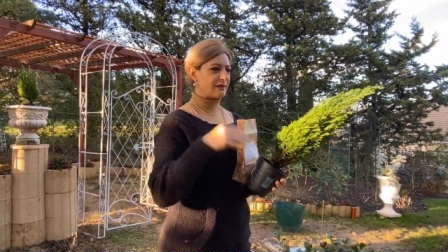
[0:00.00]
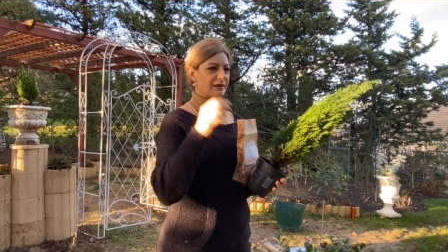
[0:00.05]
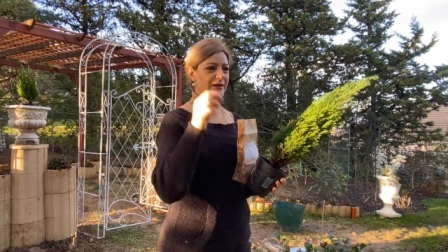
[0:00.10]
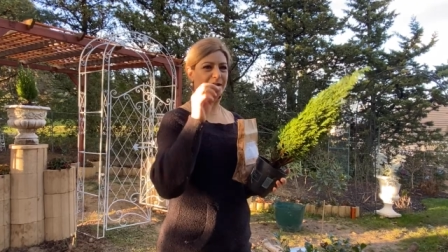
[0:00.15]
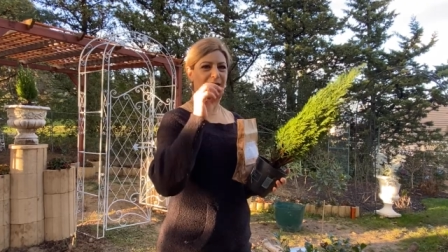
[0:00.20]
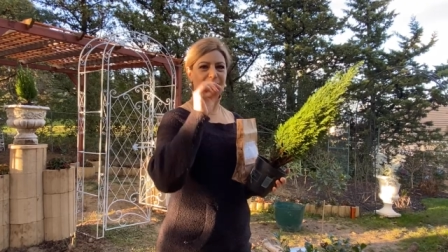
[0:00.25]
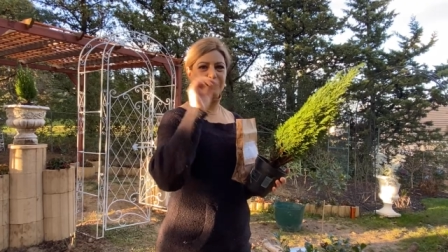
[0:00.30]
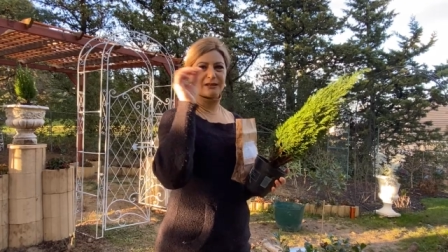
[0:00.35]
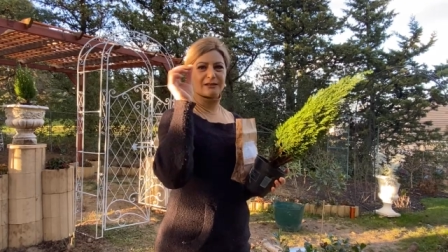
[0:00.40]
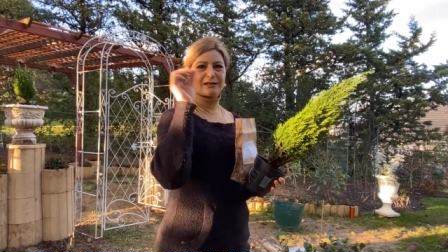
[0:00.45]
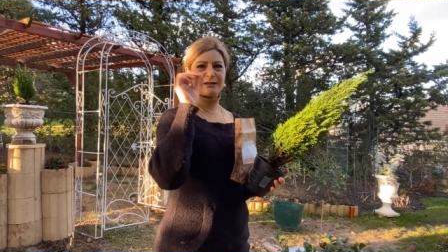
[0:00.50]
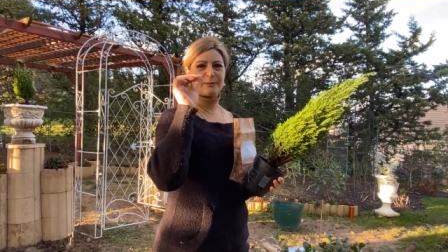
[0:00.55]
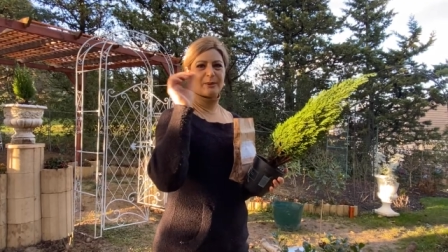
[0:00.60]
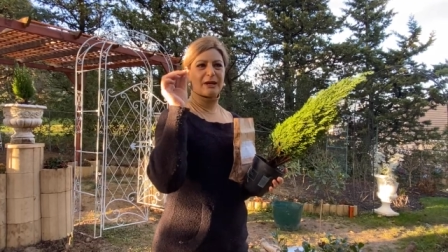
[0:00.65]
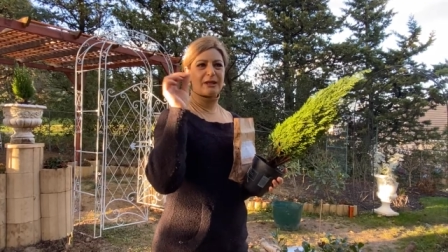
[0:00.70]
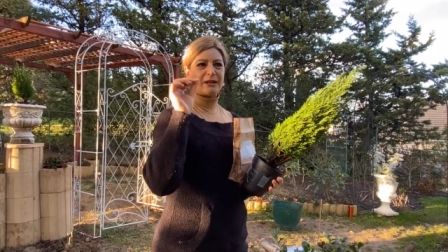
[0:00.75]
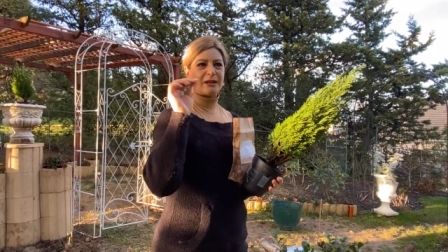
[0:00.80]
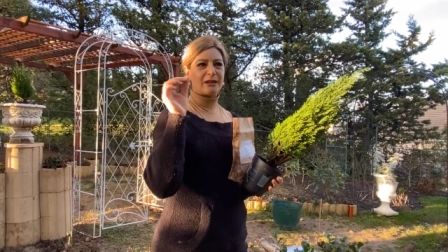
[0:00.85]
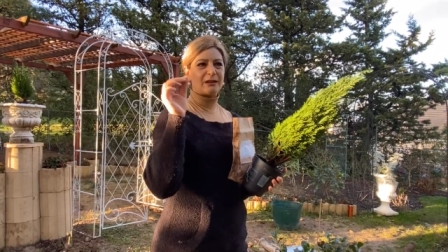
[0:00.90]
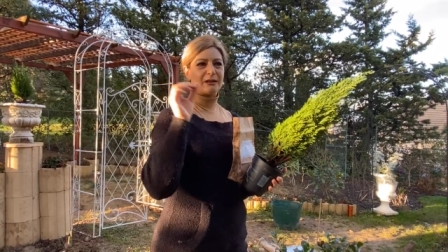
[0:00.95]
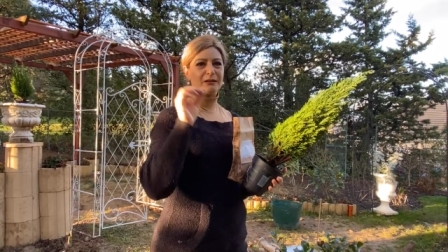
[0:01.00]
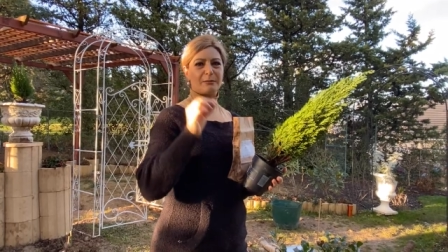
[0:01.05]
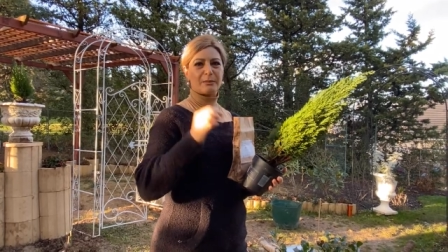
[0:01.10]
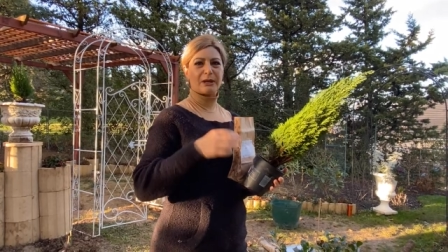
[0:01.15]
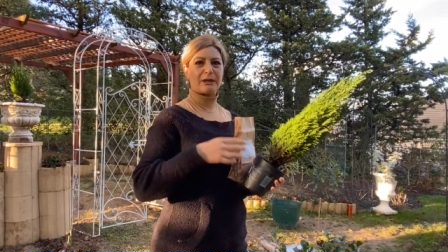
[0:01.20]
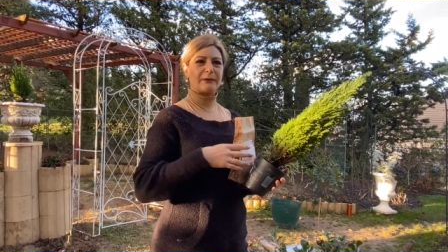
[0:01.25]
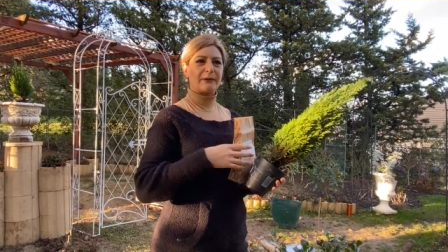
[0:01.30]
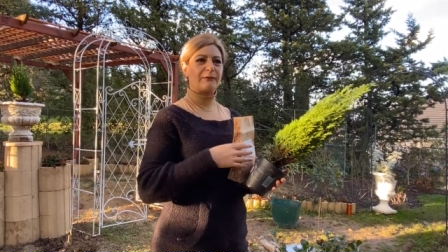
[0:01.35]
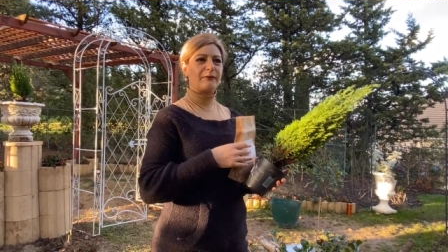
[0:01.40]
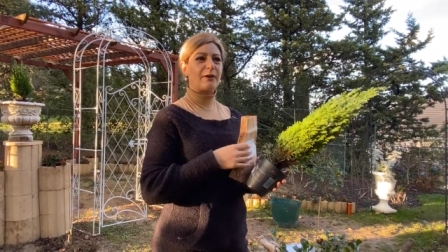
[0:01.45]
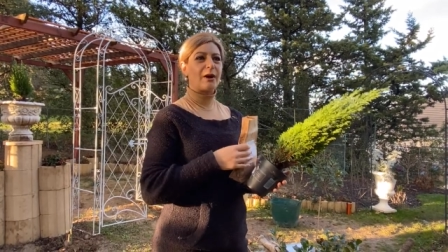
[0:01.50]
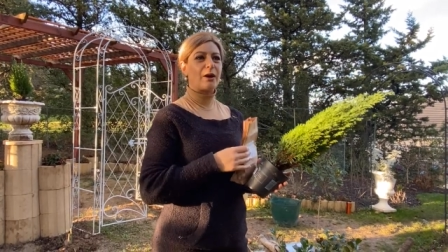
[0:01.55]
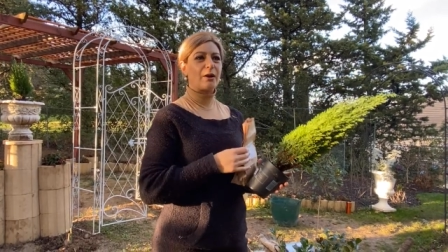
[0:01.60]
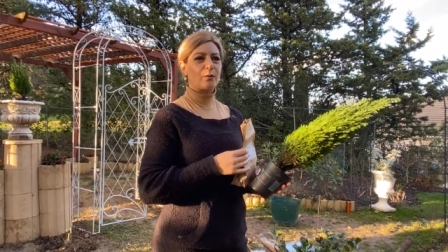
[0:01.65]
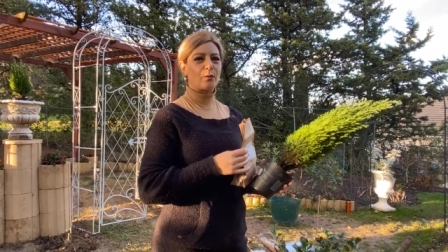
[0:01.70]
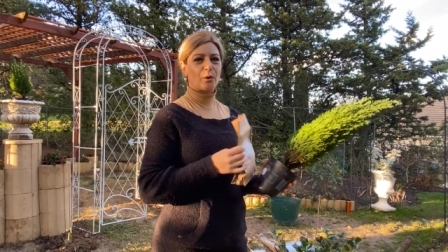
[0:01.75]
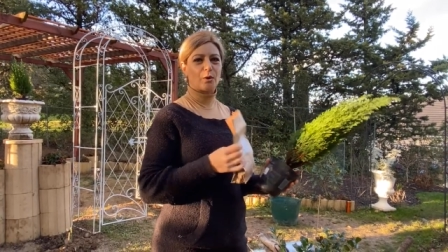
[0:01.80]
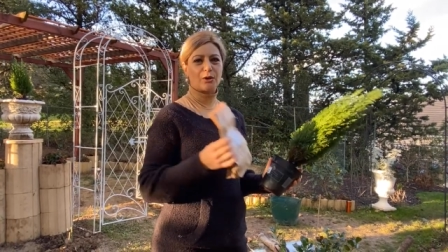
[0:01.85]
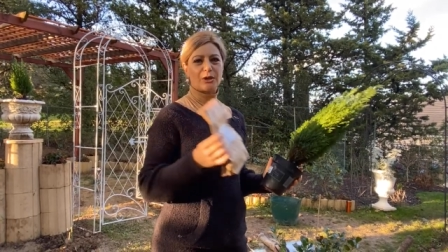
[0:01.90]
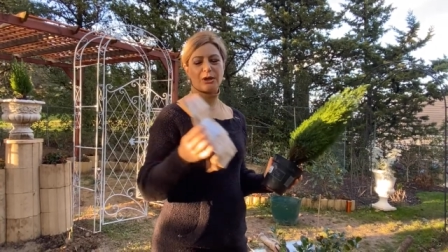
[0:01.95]
uh, kind of spiky, a little bit of
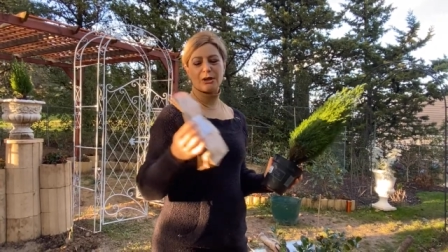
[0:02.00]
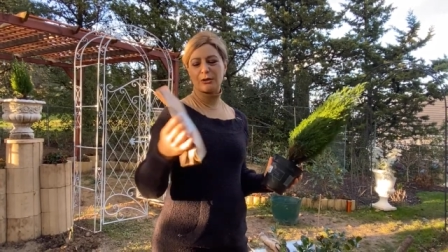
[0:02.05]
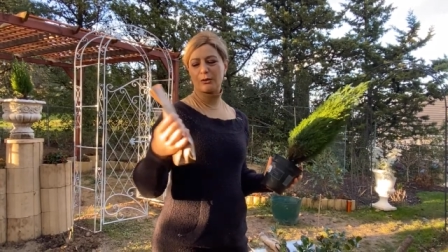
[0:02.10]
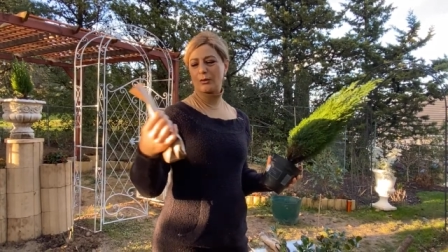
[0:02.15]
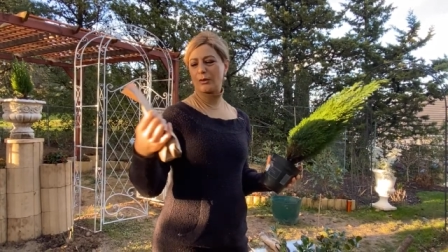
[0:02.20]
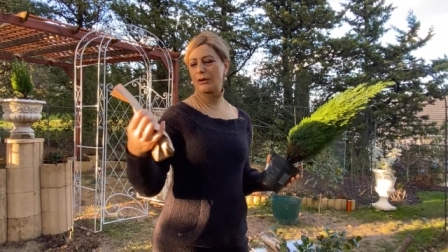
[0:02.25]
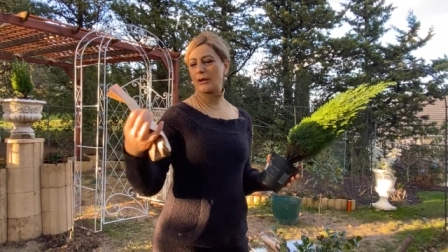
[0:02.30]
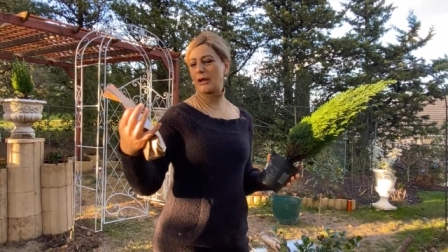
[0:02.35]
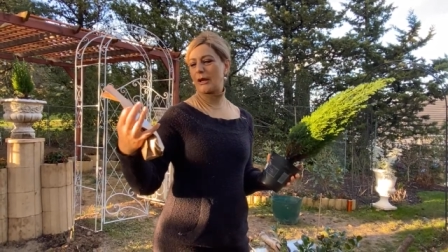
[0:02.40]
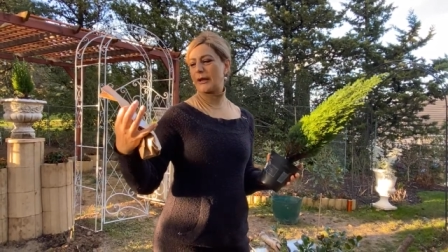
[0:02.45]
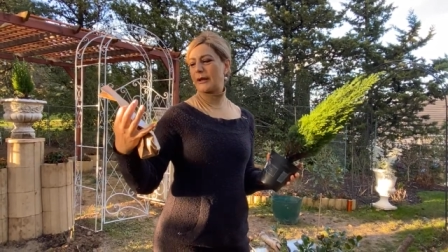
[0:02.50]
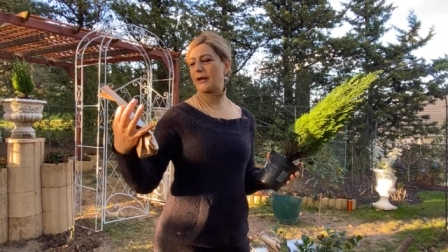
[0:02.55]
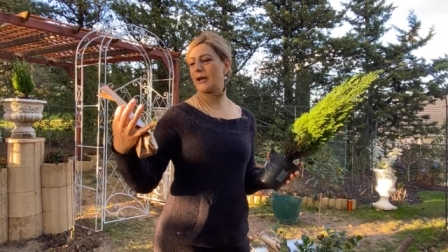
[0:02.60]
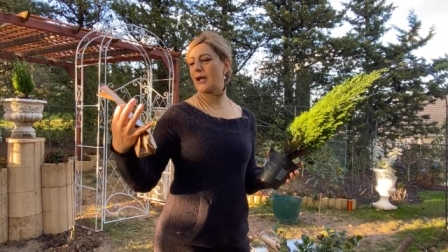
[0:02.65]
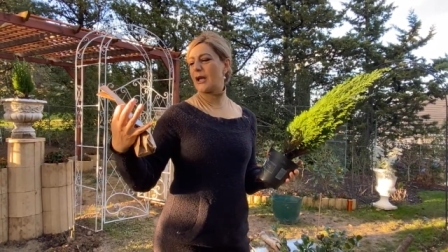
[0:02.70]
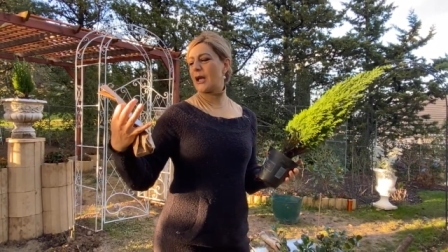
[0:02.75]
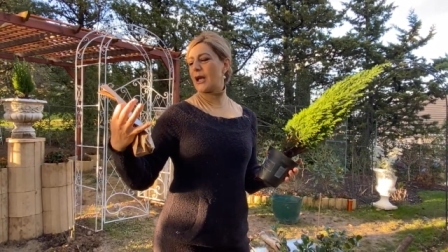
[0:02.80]
a you look like.